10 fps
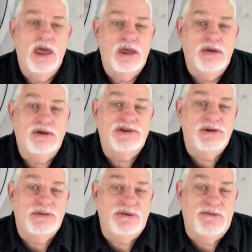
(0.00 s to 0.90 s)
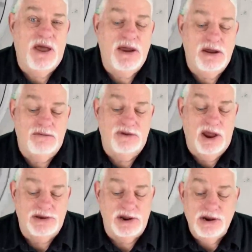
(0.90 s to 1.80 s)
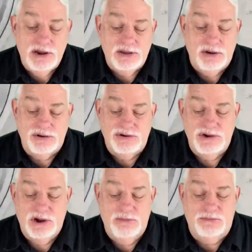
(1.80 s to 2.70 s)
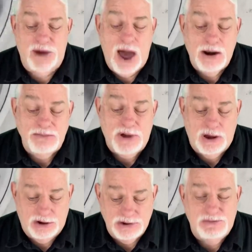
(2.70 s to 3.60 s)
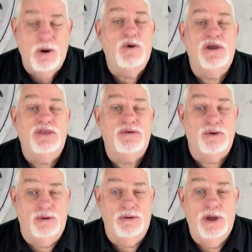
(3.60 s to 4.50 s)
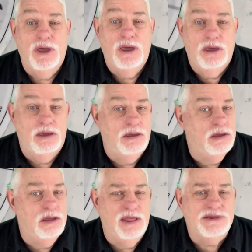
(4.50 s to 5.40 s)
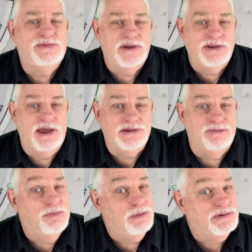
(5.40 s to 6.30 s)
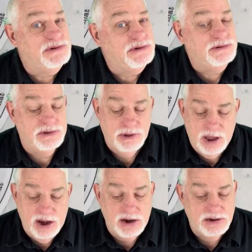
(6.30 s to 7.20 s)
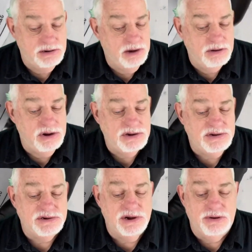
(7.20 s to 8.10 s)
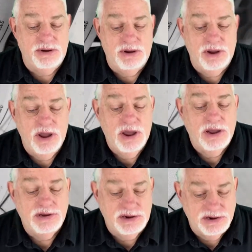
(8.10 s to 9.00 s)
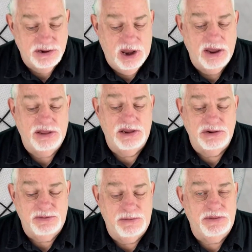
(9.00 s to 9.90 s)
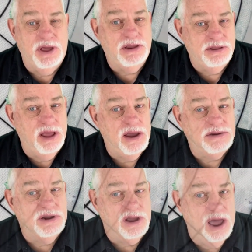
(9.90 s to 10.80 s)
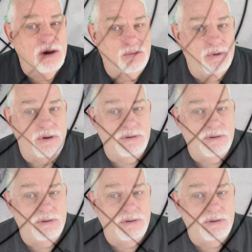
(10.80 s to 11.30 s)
You can see with the flying over, I did get those bottom colors poking through. That's because I had some bubbles, and I don't necessarily dislike these bubbles. They actually kind of work.